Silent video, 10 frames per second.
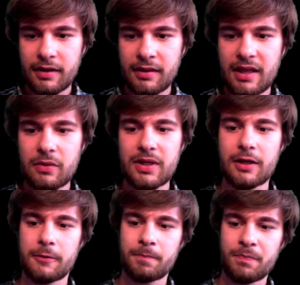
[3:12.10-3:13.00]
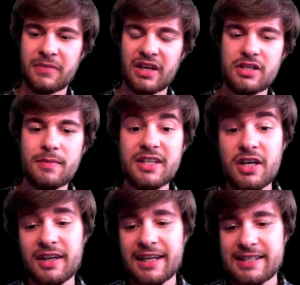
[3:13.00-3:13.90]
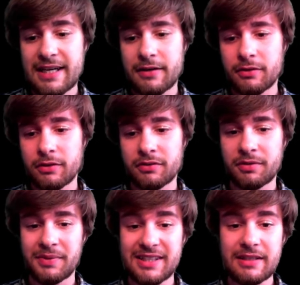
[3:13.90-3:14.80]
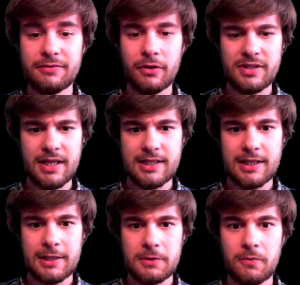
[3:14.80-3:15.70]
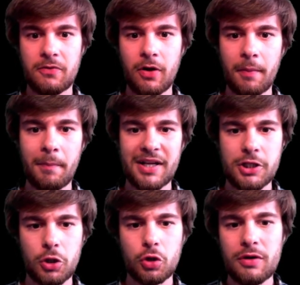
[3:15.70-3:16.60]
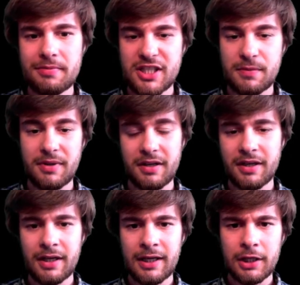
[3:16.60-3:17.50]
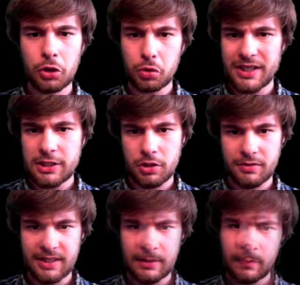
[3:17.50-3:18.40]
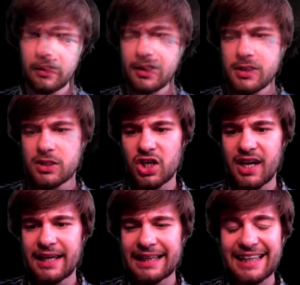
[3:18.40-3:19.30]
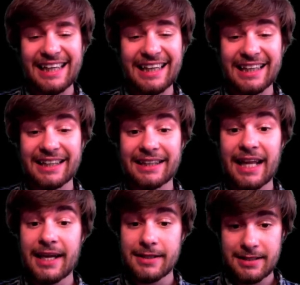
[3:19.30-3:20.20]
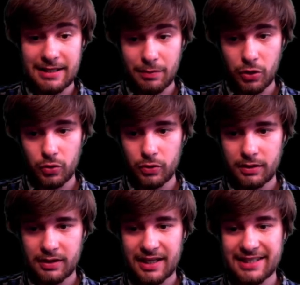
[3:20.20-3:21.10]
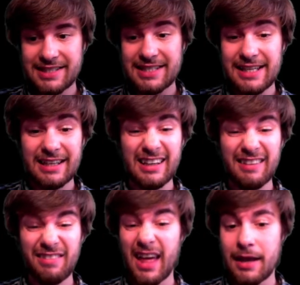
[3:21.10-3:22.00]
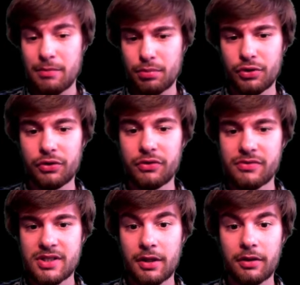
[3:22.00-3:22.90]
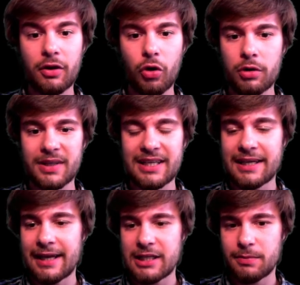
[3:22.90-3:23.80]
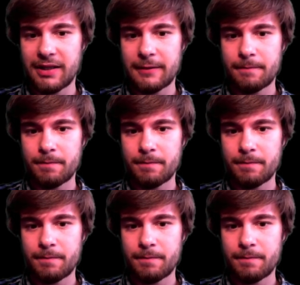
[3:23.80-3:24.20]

And there we go. So by turning it down from the default settings, we've got a much crisper green screen. Let's try clicking legacy mode and seeing if that improves the chroma key in XSplit.